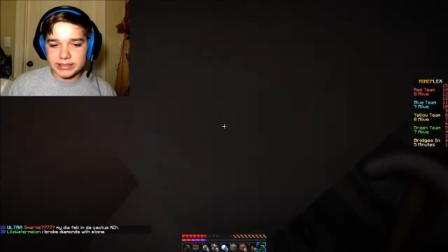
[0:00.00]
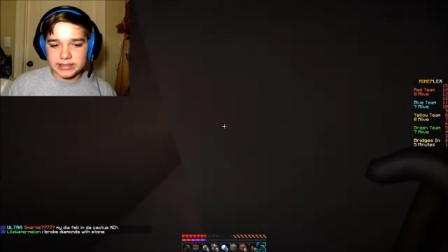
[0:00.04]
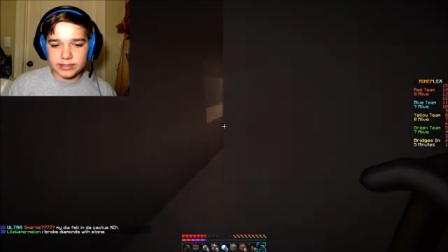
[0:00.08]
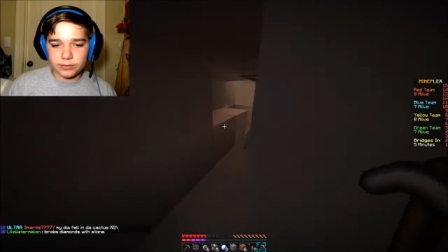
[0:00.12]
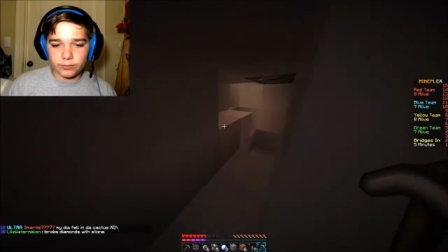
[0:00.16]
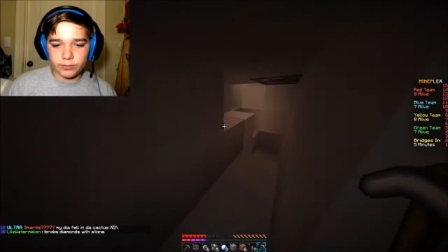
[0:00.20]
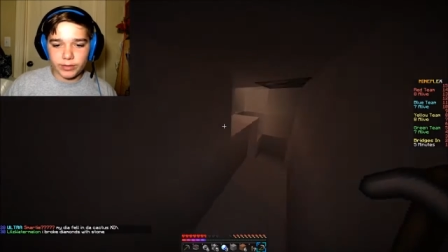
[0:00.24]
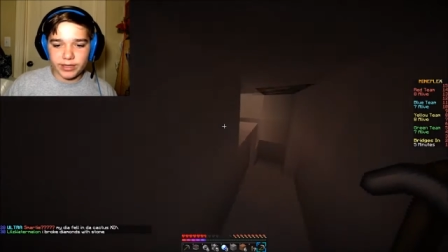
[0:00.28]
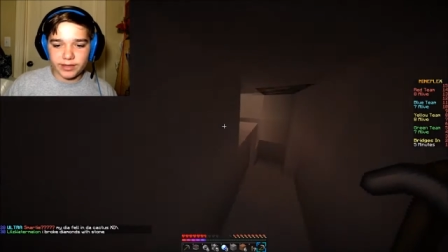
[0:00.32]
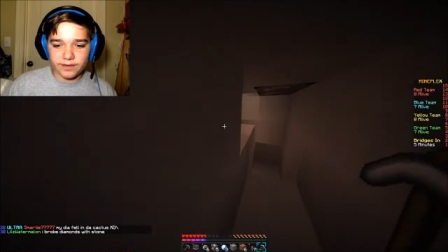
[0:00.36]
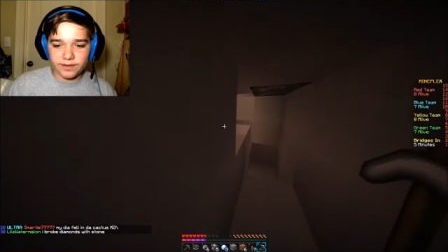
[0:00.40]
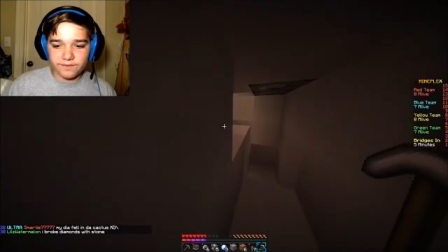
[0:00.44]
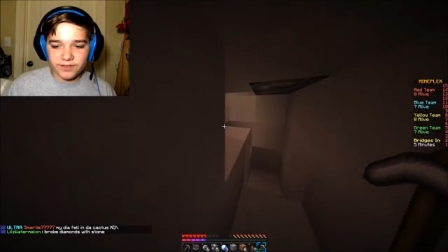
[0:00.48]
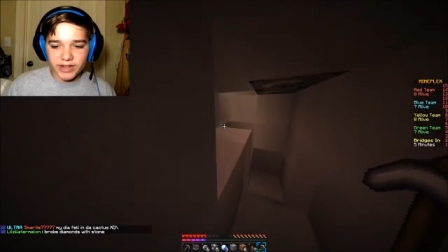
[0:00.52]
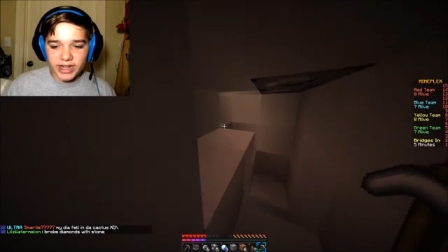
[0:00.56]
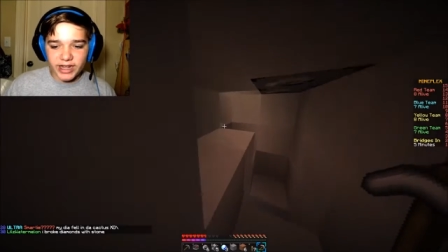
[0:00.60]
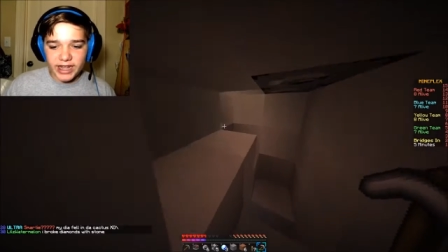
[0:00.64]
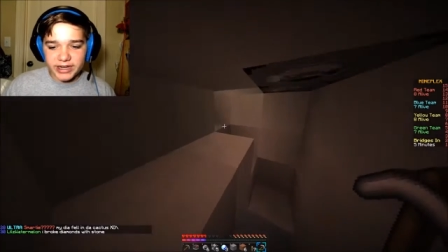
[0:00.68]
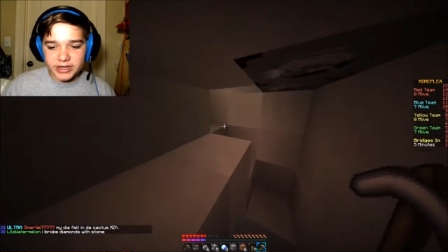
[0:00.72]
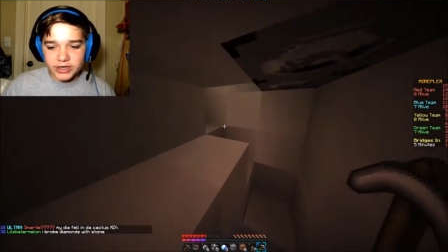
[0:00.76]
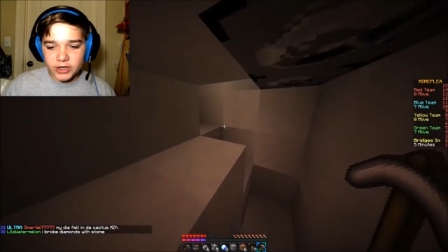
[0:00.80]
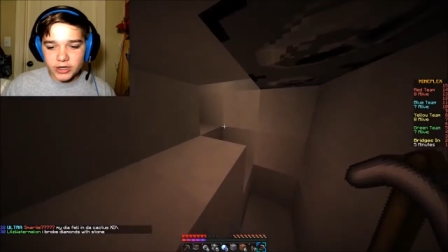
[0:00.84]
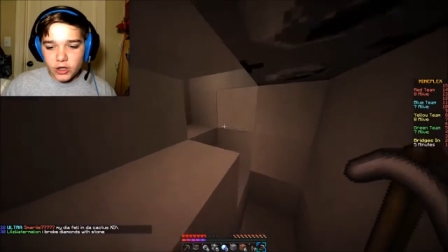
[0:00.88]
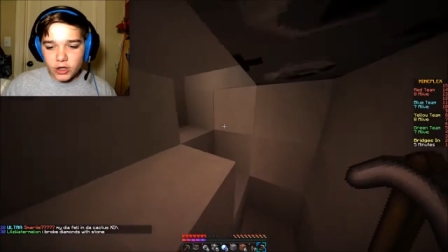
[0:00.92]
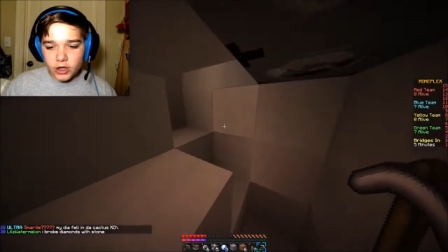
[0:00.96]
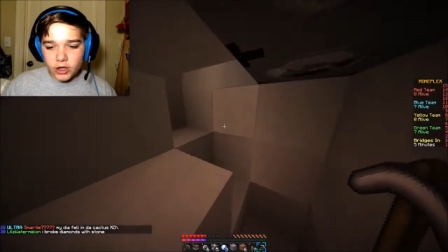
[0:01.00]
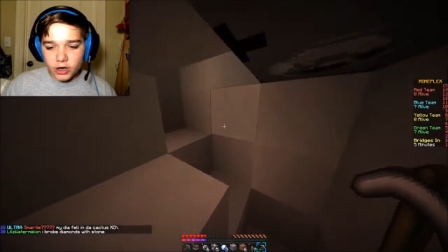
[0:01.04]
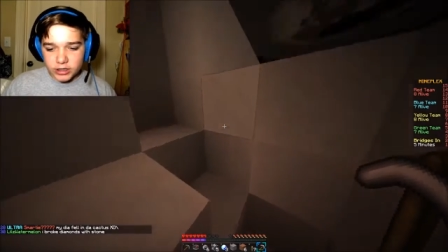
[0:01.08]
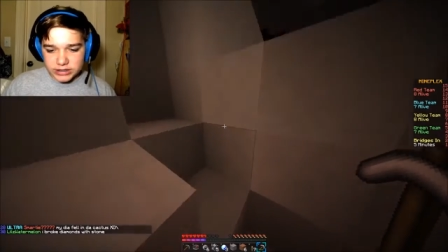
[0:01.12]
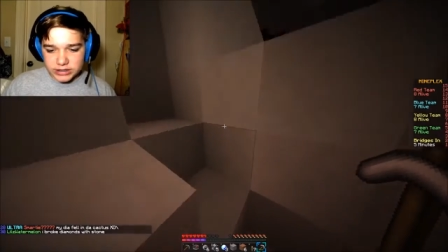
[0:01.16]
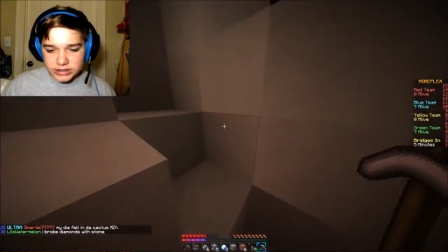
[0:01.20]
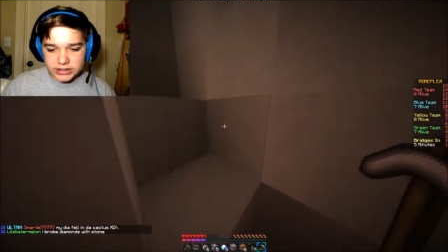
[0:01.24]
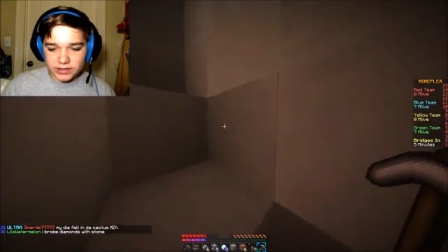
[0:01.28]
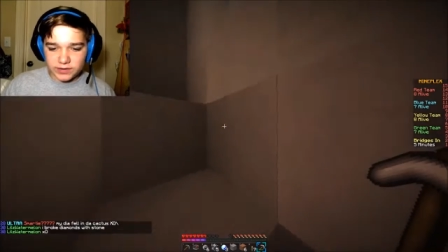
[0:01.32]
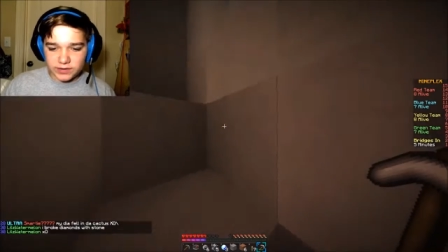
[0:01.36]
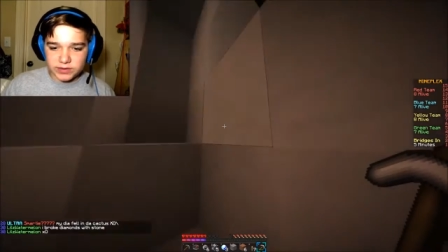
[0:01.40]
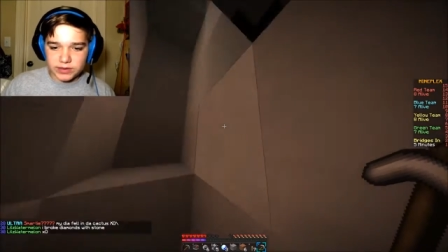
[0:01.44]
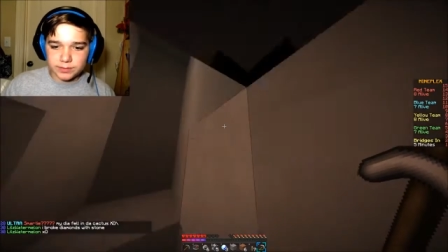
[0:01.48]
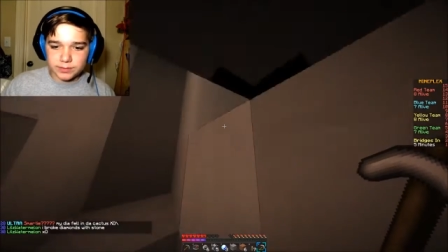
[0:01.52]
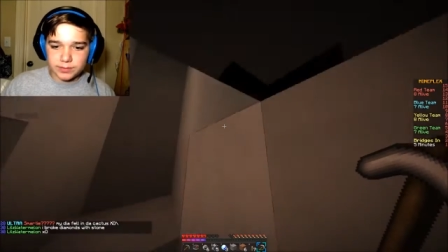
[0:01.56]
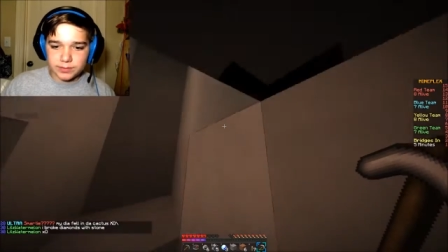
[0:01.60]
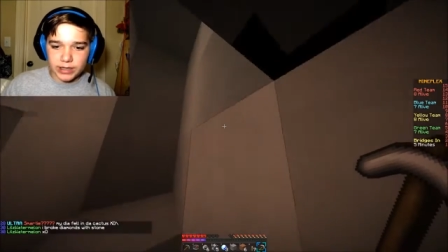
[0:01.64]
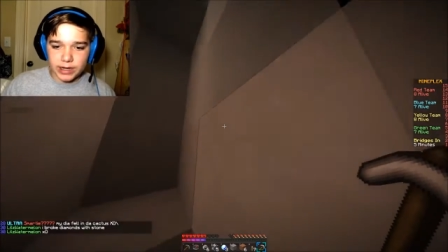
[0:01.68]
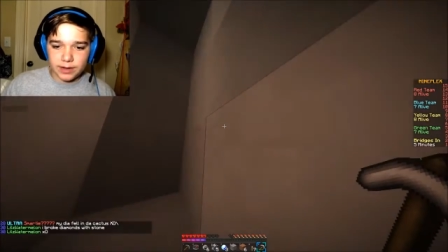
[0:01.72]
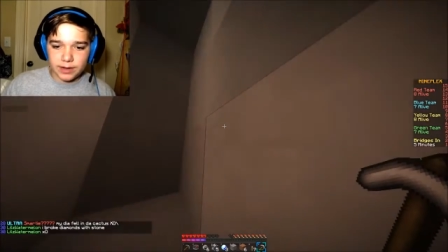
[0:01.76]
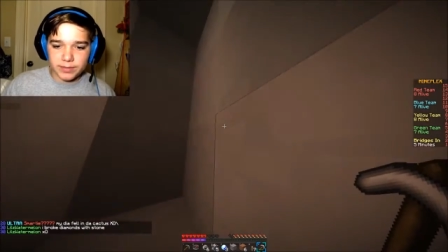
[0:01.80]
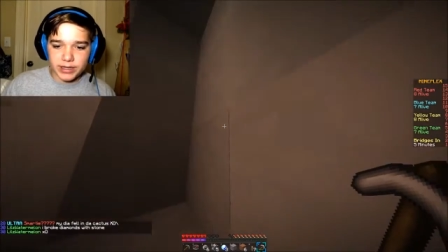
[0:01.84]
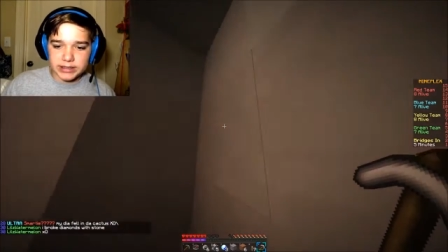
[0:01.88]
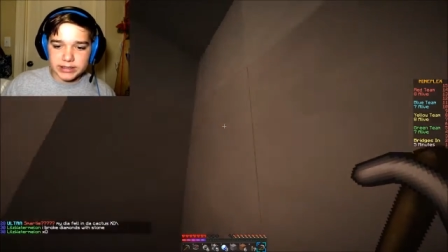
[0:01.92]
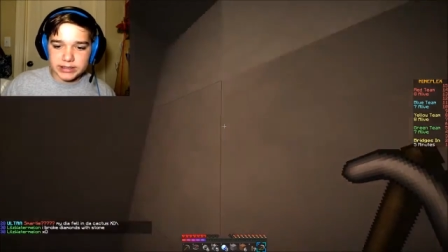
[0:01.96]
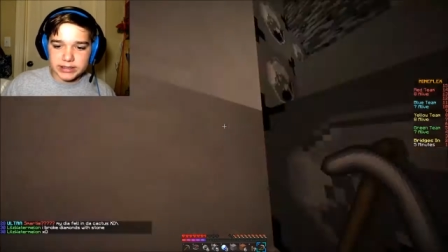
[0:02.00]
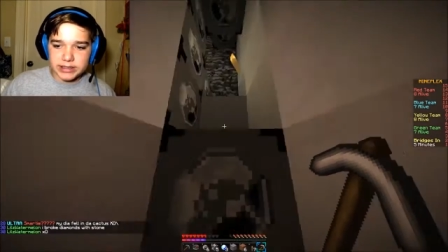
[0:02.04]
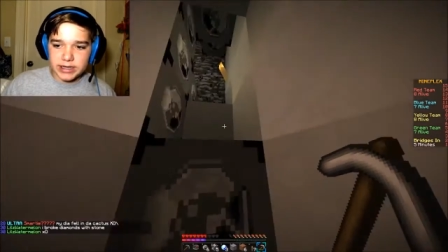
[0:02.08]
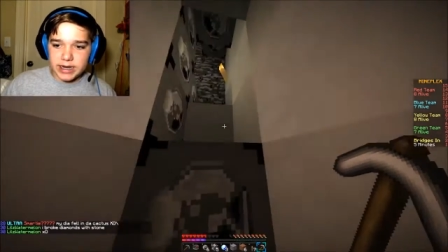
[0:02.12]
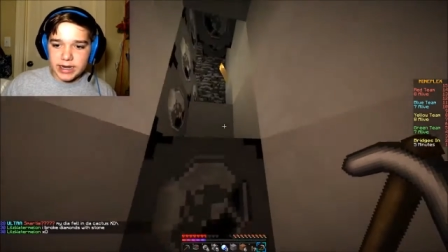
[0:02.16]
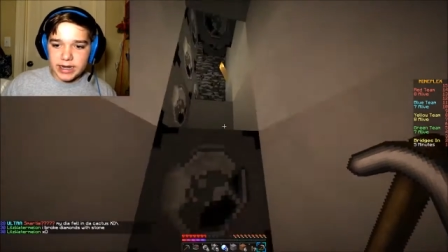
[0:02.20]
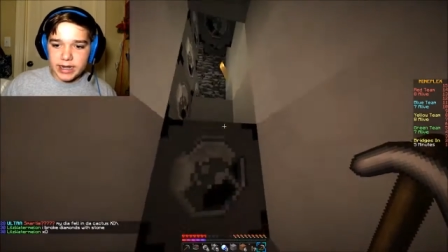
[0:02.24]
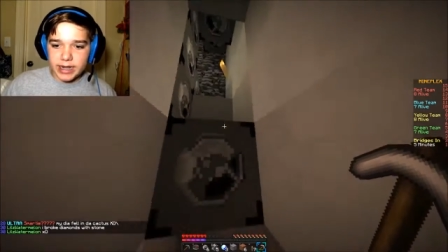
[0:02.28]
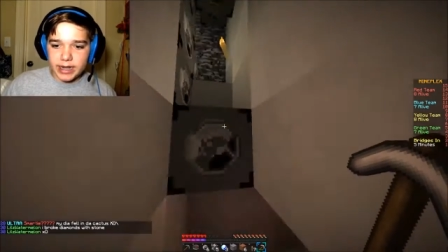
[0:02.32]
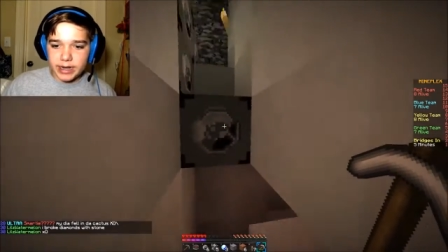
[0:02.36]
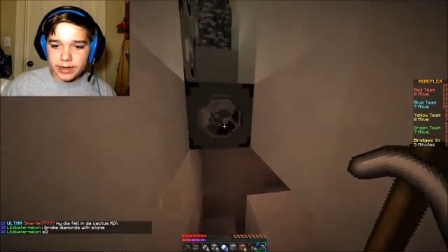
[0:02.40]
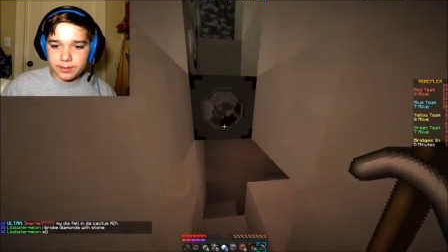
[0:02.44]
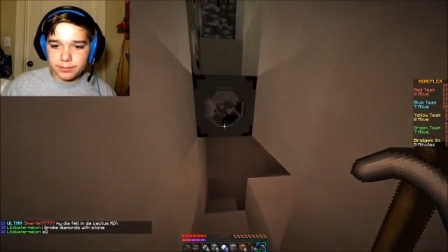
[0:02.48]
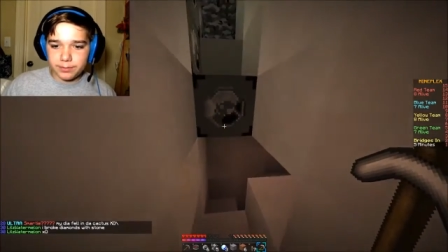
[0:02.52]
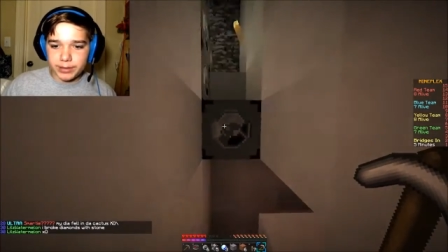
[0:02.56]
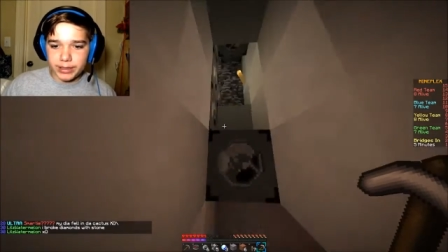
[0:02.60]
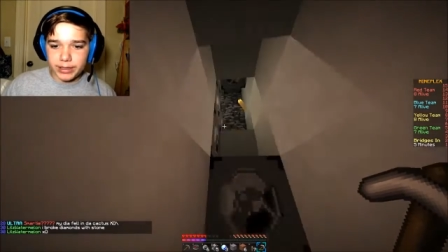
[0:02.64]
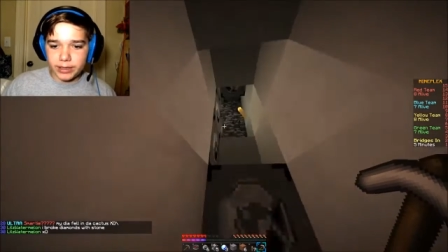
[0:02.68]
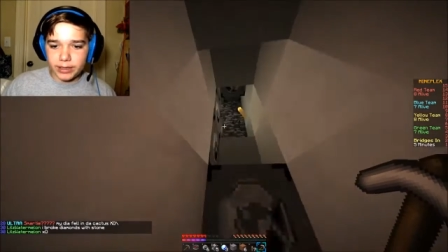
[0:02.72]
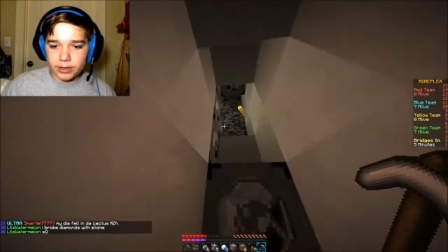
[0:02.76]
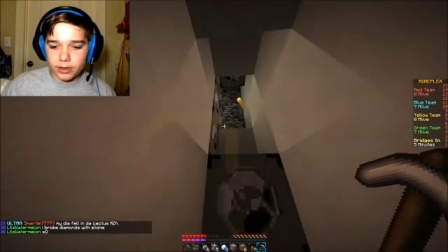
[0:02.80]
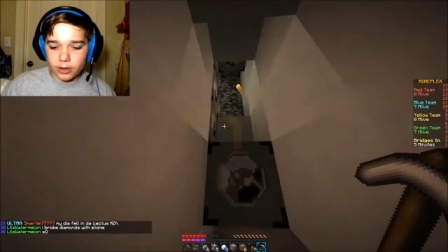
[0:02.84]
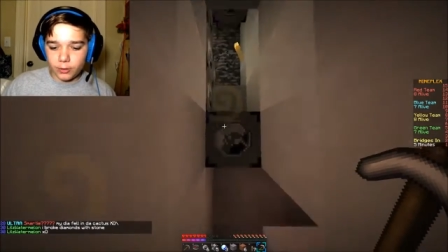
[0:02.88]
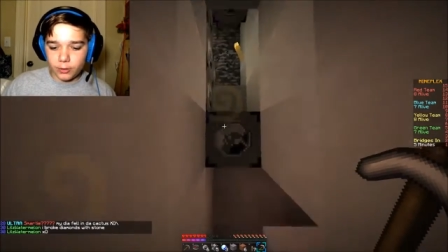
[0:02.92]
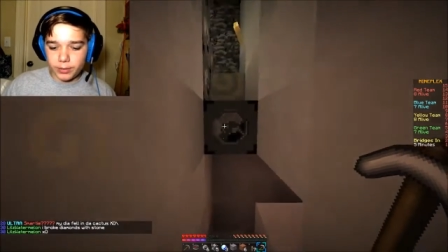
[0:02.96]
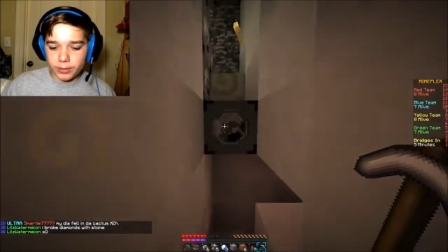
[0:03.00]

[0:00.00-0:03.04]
Then we can find ourselves some diamonds and be OP.